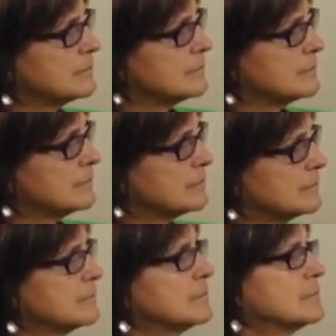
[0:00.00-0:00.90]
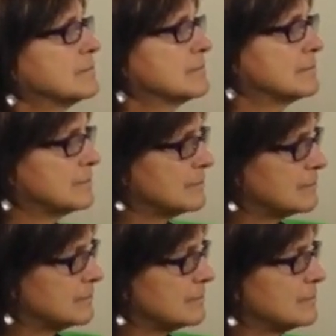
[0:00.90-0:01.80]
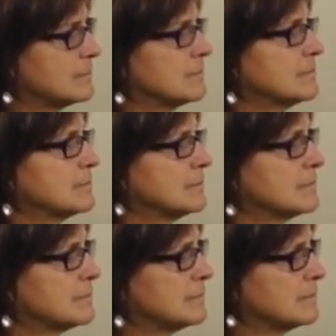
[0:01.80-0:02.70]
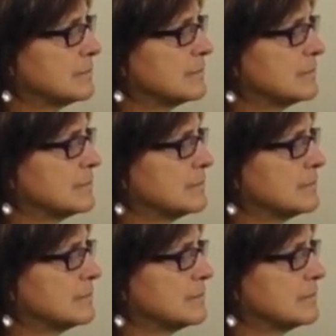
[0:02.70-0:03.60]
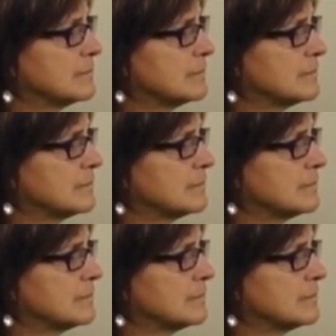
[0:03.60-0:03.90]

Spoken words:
No words are spoken by the person on screen.